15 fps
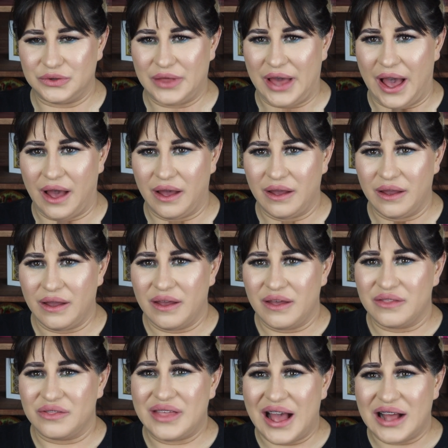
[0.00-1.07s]
that.
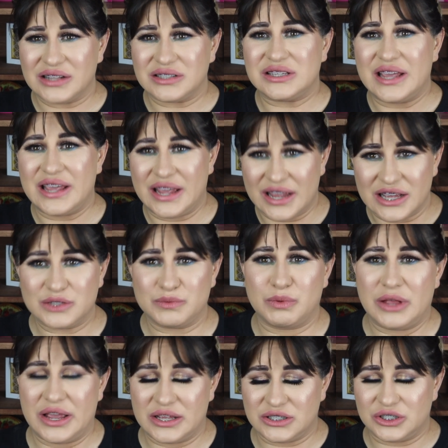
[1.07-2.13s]
That's his
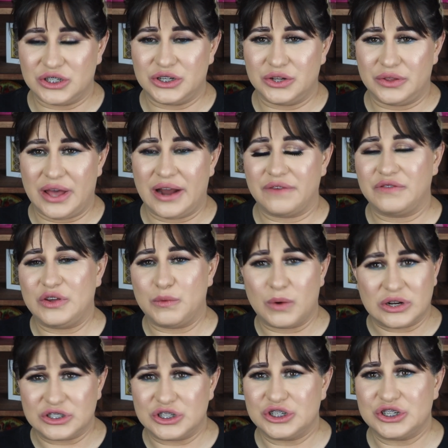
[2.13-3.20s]
place to do that if he
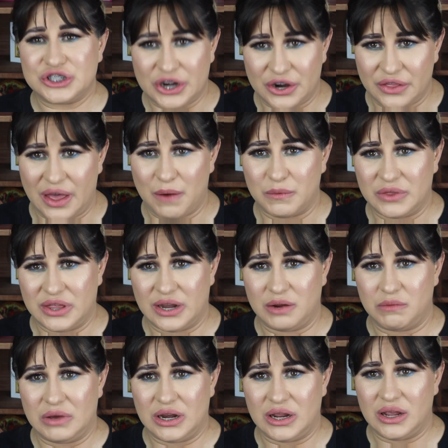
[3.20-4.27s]
wants to share that with
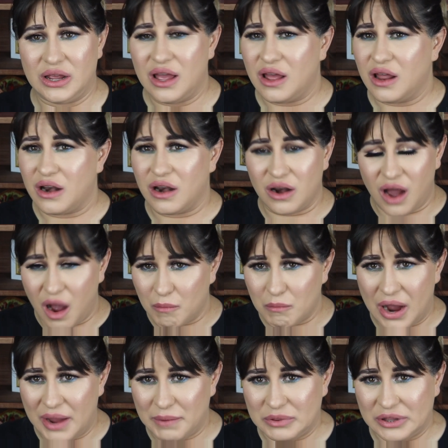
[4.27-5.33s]
anybody. Not
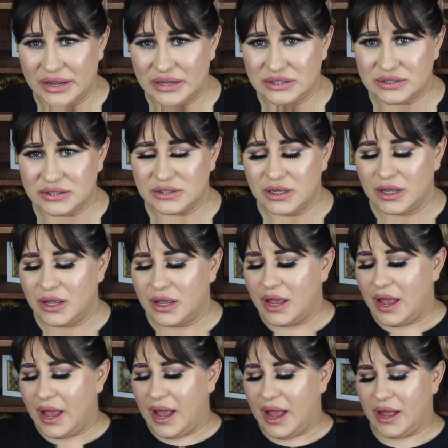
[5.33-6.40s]
my place.
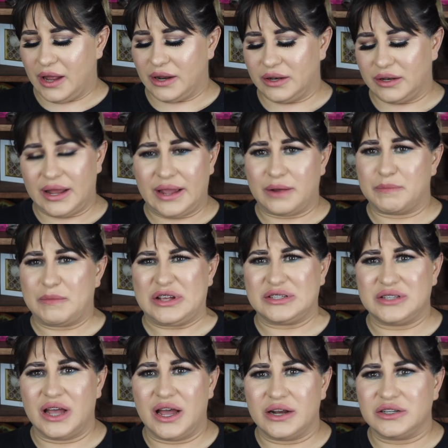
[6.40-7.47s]
And like my
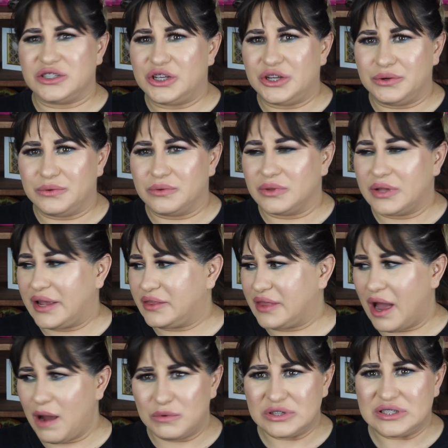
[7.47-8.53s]
son too, like
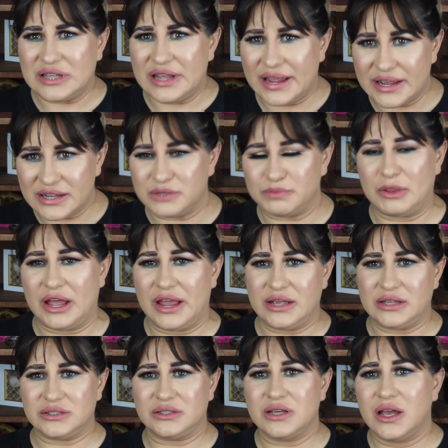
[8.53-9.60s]
that was his
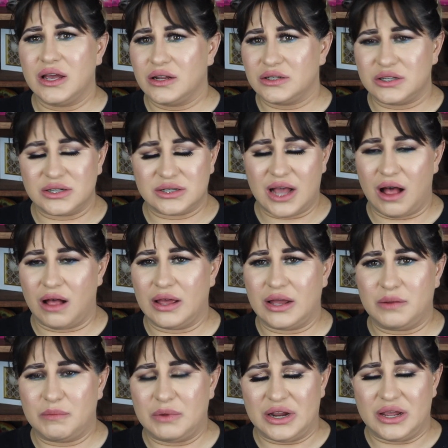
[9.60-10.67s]
place to tell
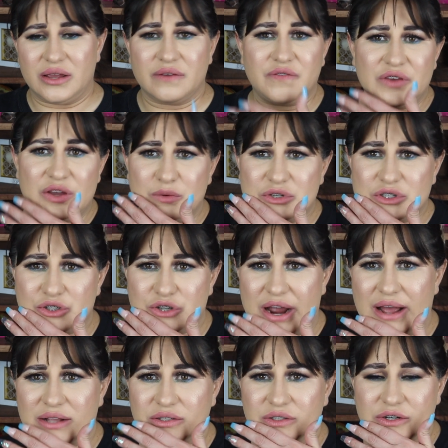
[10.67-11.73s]
anybody if he was
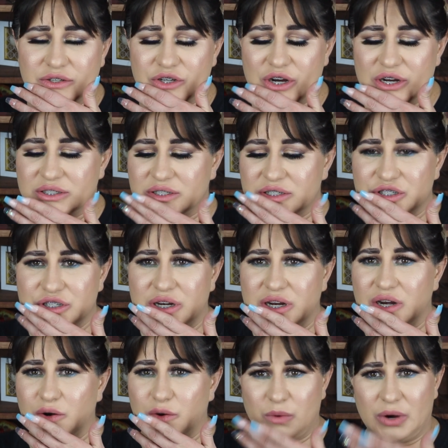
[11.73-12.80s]
trans or
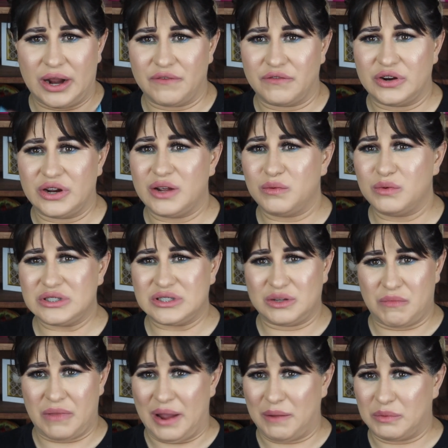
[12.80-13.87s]
transitioning or whatever. It wasn't
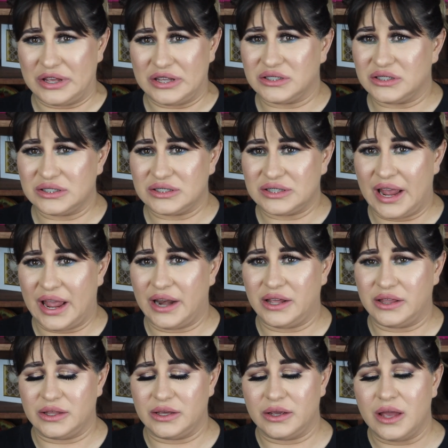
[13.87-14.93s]
my place to say
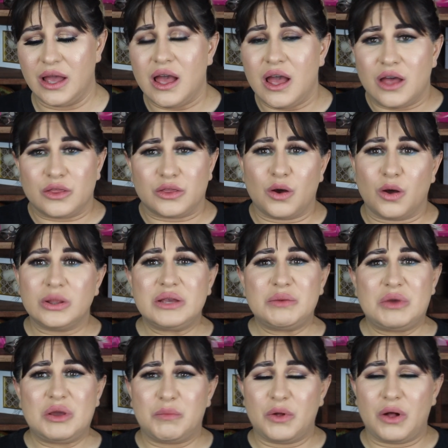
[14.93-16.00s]
anything. The only
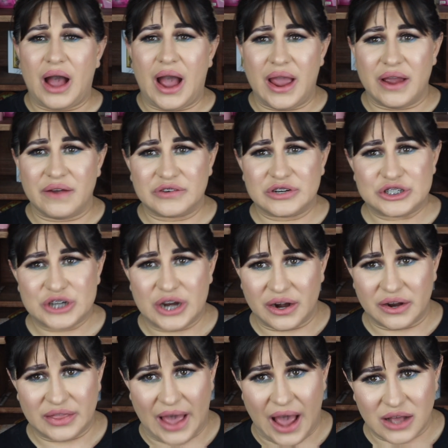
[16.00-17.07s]
people I ever
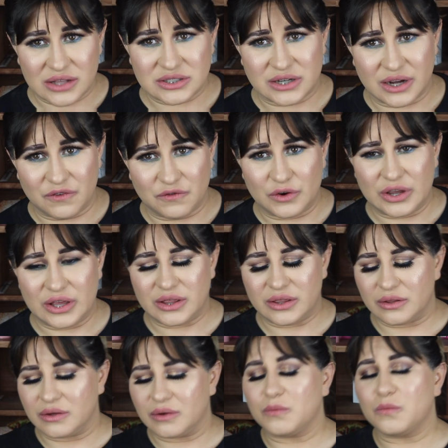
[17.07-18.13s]
shared that stuff with
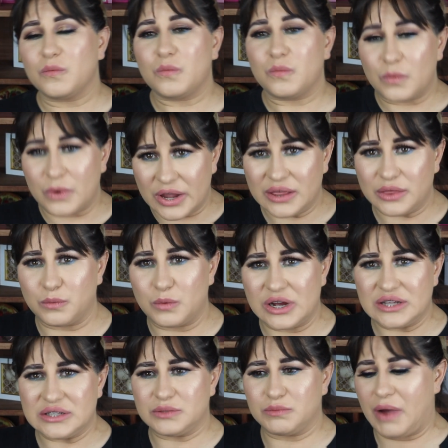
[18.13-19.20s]

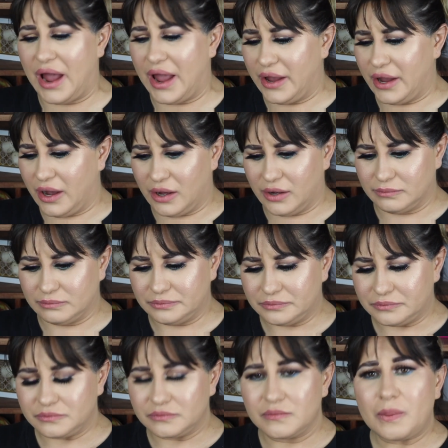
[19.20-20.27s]
was my
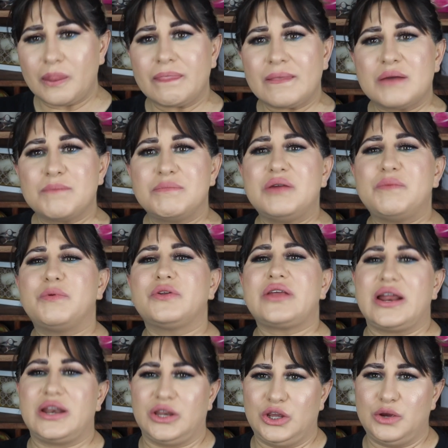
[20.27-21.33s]
people
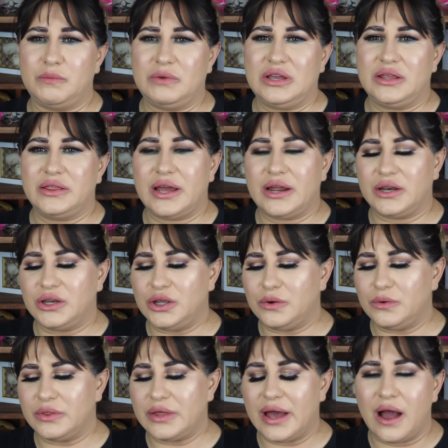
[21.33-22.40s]
that knew me, that
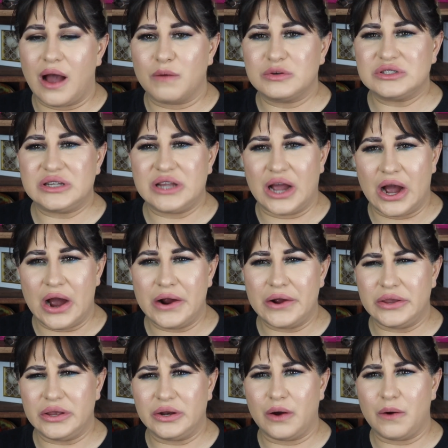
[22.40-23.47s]
knew that I was young,
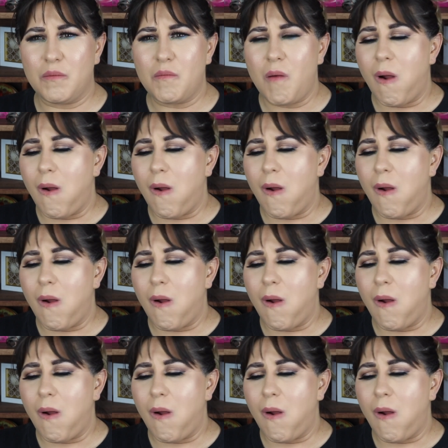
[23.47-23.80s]
you know,